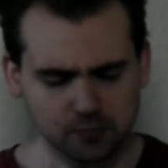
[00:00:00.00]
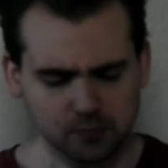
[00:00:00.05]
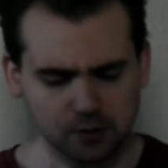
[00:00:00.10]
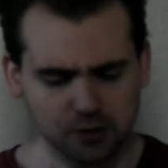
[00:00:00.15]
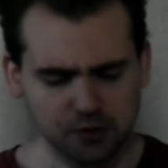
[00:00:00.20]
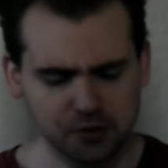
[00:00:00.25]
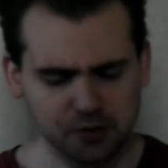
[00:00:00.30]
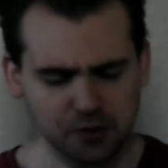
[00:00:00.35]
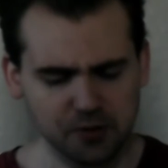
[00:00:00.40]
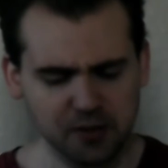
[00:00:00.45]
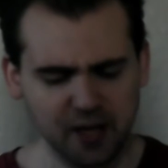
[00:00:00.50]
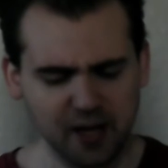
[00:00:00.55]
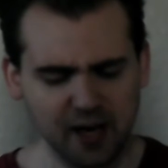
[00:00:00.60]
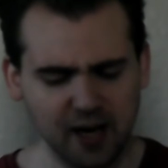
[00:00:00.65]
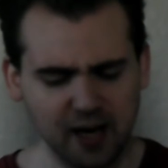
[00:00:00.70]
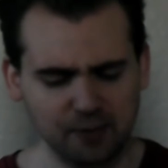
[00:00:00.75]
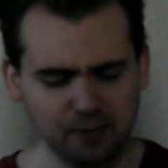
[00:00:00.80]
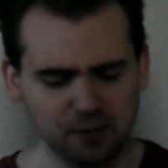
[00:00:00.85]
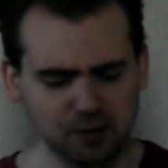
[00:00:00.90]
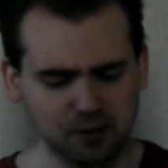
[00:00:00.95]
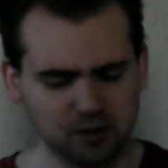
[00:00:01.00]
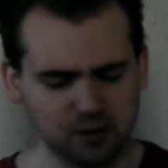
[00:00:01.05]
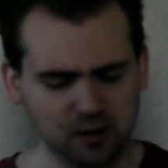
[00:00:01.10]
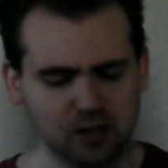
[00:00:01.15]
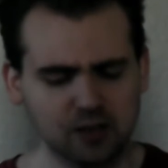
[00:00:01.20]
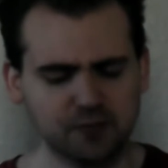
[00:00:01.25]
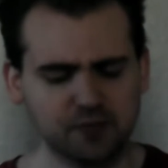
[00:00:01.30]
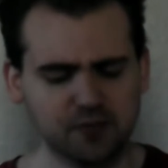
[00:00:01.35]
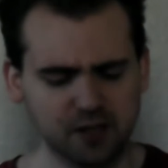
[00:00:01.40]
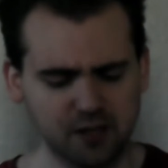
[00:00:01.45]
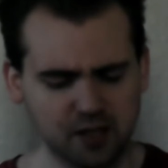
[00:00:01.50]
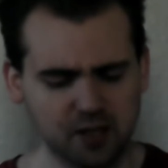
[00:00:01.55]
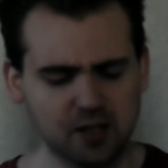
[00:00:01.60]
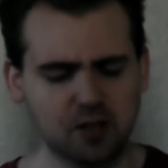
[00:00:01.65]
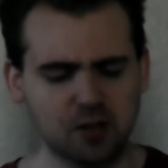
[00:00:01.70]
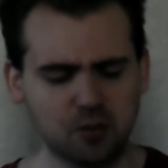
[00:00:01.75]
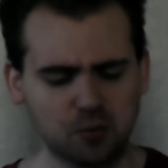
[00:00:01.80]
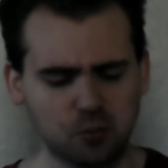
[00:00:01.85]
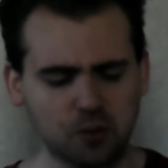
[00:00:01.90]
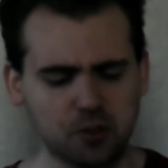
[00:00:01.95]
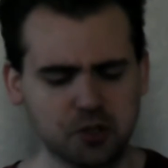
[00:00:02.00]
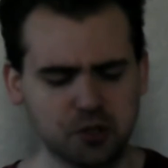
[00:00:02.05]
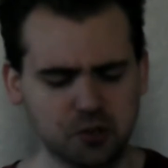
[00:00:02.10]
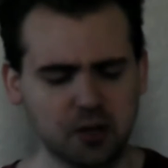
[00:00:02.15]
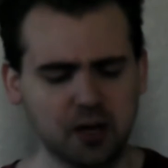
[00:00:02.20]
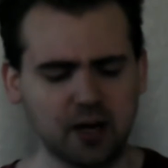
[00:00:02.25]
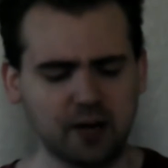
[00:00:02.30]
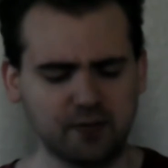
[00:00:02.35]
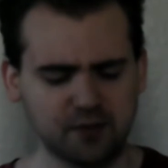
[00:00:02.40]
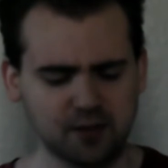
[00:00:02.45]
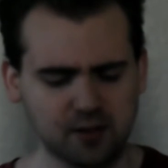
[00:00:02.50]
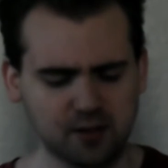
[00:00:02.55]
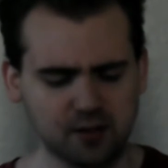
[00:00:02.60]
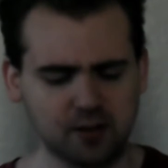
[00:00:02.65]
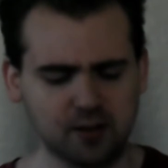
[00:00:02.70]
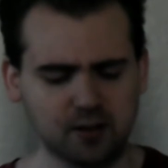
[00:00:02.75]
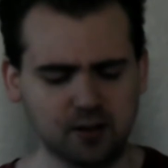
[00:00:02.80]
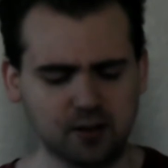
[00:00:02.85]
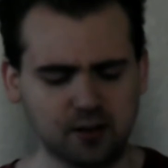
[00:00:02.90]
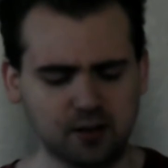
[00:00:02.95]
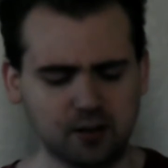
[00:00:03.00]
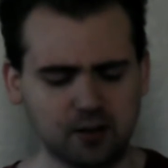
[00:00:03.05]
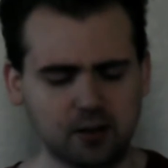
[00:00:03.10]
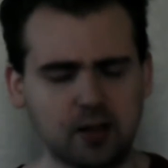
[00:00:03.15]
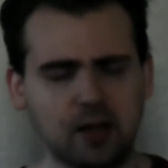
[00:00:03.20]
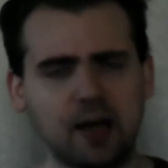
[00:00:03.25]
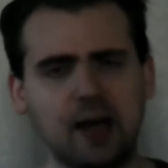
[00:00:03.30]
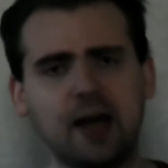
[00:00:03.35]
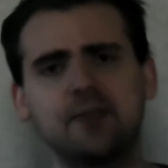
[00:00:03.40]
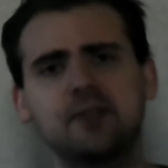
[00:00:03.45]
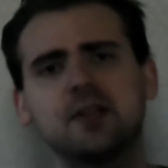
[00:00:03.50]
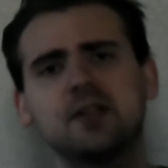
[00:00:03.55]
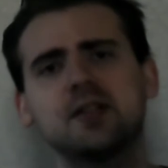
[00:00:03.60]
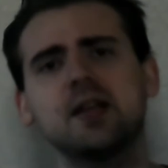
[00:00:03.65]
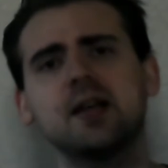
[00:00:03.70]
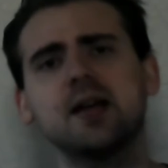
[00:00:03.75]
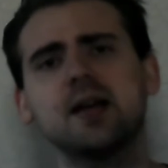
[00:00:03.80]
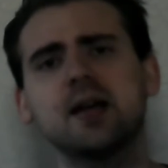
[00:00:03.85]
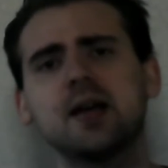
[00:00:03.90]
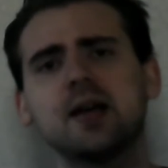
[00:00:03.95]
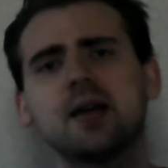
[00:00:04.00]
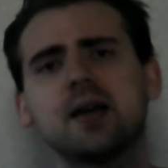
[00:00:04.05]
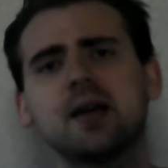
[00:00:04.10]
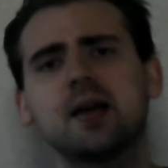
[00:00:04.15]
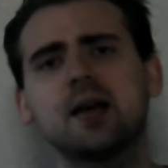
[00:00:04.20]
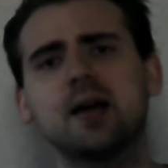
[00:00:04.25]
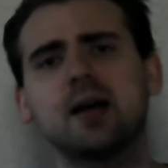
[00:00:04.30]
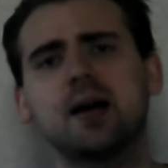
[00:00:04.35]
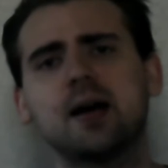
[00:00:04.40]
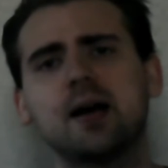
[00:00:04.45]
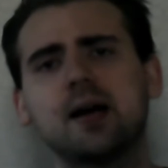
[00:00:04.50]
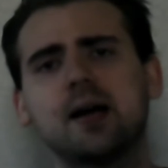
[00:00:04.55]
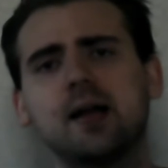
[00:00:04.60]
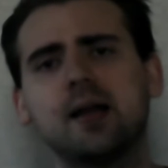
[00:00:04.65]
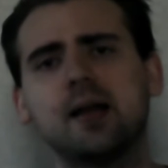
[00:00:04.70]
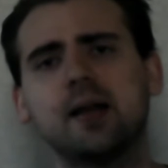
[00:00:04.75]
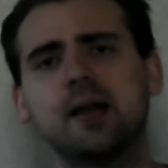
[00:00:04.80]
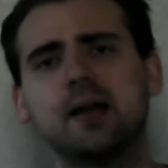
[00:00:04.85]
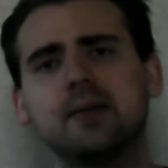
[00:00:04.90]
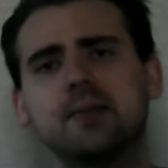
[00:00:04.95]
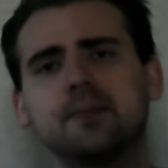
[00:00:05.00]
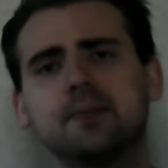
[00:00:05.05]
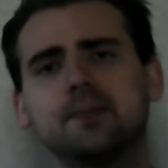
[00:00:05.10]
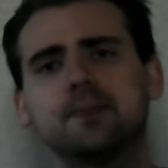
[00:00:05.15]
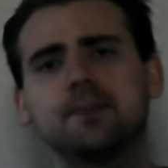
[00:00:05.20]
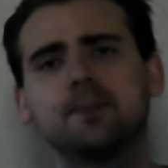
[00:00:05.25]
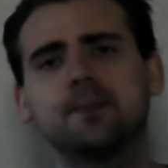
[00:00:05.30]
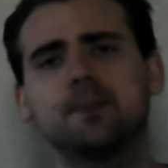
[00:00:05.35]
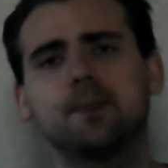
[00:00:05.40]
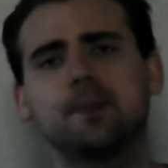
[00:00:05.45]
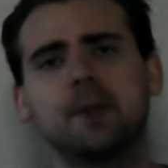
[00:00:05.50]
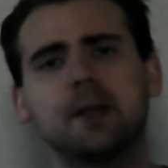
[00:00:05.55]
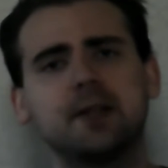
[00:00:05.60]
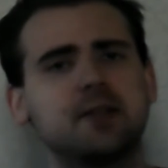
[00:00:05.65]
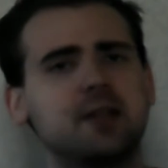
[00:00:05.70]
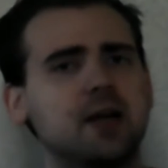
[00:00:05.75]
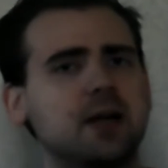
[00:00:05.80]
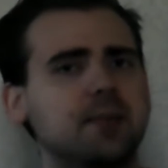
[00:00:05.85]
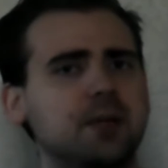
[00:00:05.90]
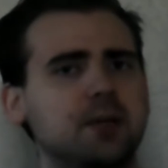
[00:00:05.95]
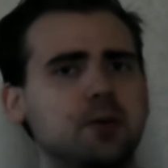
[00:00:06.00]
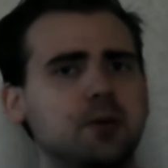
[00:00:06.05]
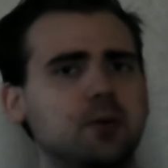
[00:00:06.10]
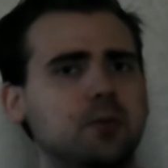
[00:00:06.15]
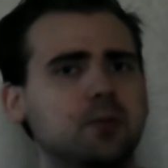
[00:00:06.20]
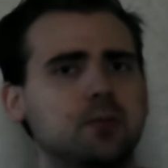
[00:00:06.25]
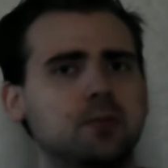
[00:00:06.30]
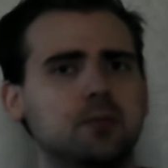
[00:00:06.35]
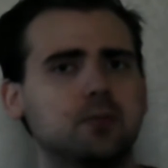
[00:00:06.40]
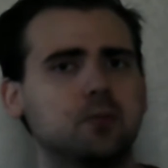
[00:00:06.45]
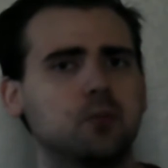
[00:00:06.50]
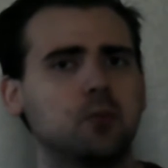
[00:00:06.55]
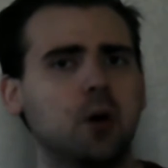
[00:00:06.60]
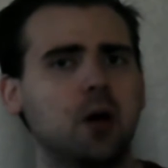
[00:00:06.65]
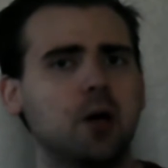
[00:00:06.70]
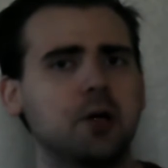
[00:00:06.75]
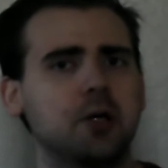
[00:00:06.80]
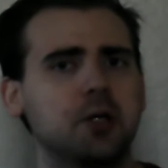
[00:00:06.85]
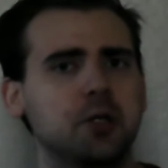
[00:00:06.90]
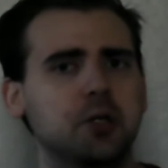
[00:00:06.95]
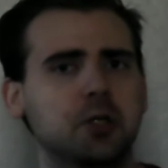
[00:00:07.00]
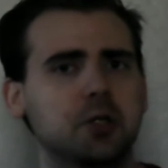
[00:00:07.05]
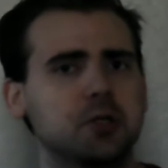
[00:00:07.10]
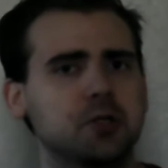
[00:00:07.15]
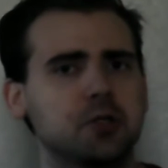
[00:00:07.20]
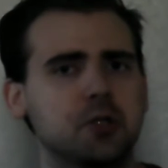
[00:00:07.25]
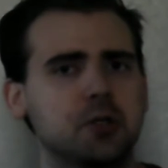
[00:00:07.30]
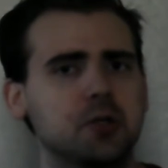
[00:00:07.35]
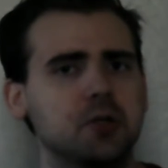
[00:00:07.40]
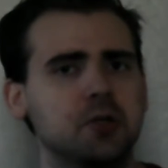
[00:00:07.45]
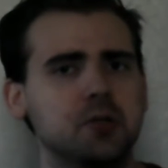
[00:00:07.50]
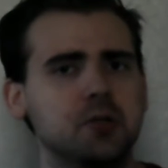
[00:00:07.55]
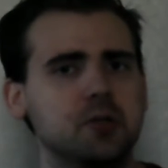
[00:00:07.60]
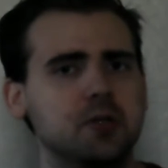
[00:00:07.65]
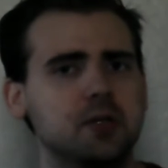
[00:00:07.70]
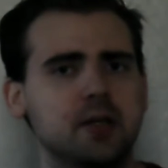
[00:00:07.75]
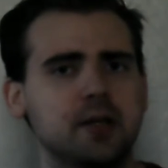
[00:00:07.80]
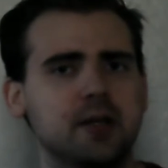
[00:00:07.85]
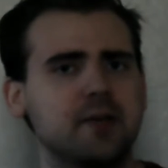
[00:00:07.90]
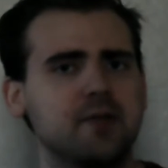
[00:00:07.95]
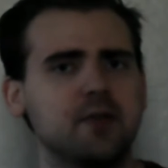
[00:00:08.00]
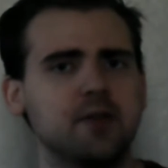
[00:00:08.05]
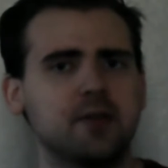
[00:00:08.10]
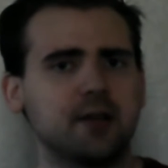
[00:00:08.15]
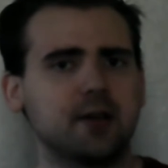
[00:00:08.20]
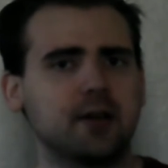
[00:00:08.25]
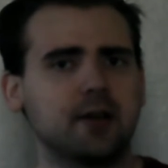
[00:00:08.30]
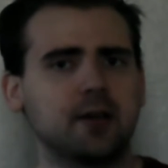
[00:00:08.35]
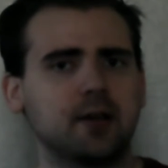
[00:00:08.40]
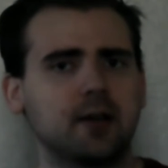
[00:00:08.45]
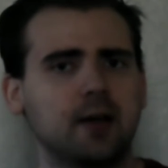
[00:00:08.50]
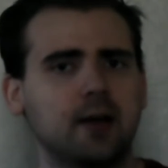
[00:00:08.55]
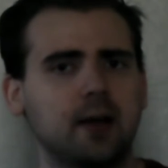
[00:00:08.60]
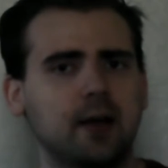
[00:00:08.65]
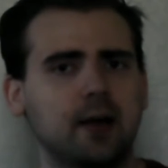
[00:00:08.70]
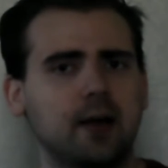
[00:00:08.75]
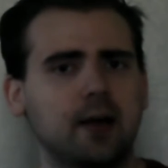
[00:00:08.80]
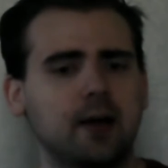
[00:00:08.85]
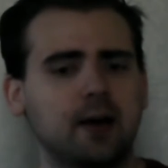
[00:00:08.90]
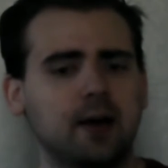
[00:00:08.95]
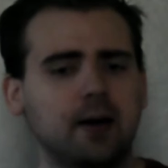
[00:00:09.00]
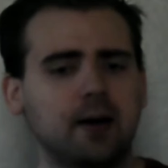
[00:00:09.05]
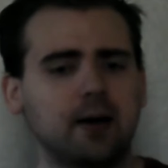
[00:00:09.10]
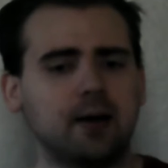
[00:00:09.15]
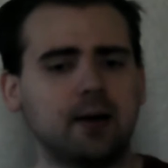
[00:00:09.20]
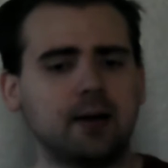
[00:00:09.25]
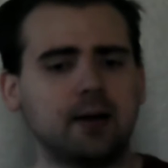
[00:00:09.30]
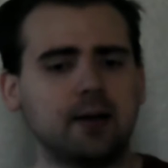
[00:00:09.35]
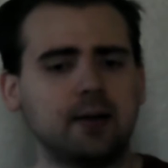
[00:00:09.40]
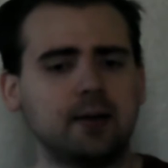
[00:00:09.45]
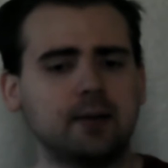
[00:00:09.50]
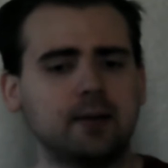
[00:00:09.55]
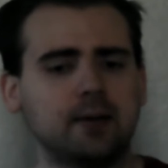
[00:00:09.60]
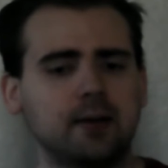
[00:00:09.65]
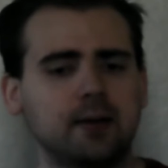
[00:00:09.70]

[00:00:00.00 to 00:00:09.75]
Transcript: So yeah, I would love to hear what you have to say, and tell me what are your concerns and everything, and